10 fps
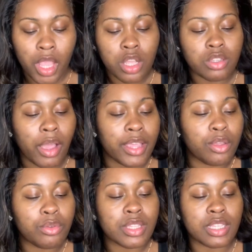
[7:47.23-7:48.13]
So I
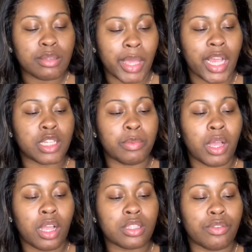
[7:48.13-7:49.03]
use the
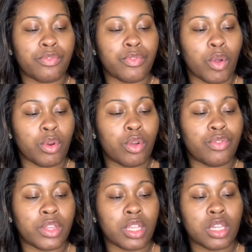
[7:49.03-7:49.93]
Smashbox Photo
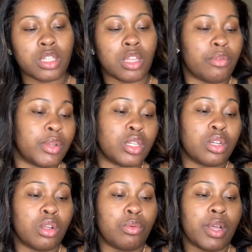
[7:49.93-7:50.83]
Finish, the
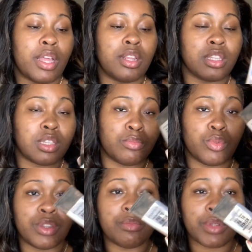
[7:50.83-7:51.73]
original one, the
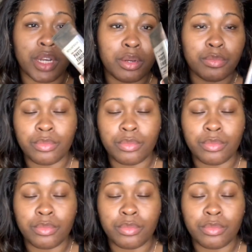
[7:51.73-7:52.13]
Smooth and Blur.